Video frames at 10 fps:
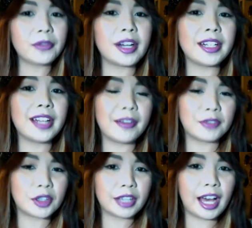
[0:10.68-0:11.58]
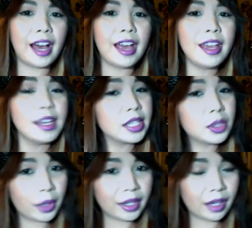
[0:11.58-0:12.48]
Friday after that
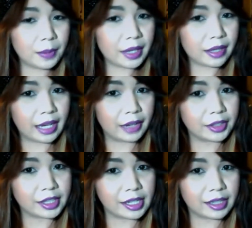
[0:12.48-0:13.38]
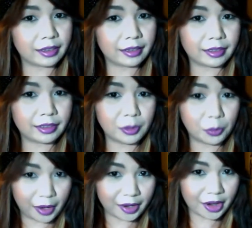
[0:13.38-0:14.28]
is when I'll be announcing the
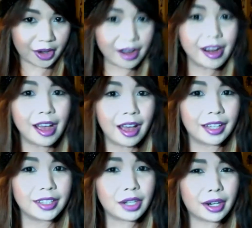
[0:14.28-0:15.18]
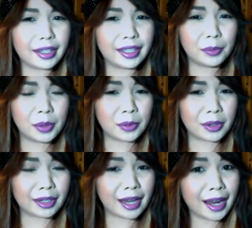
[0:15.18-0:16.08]
winner. Sorry, we
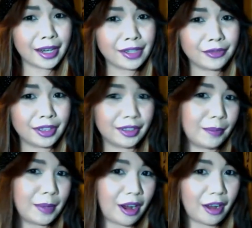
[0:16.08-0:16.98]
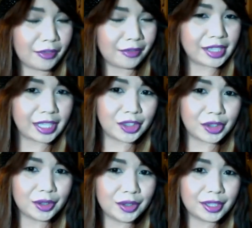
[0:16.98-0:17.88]
were kind of a little bit off of
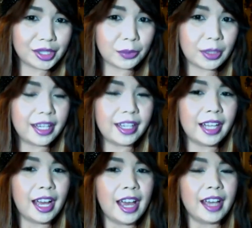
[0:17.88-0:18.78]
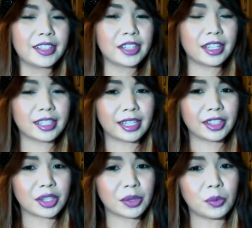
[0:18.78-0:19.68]
schedule this week. It's because I
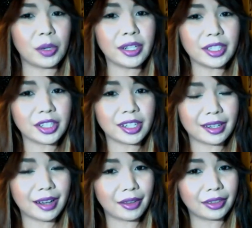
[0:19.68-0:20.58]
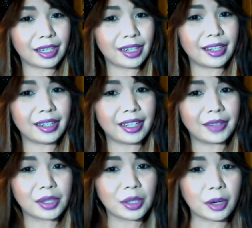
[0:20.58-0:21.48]
just wanted to get it out there, and I
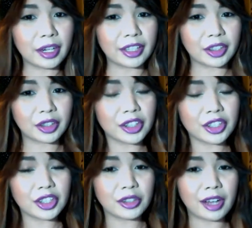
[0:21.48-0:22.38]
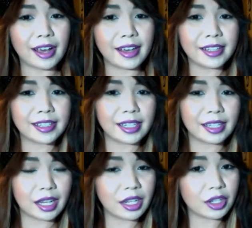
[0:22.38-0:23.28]
really want to encourage you guys
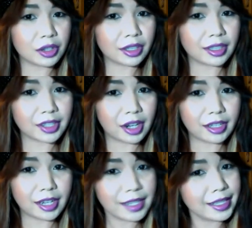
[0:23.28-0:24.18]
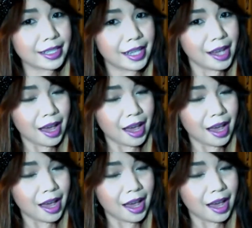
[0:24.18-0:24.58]
in entering this contest.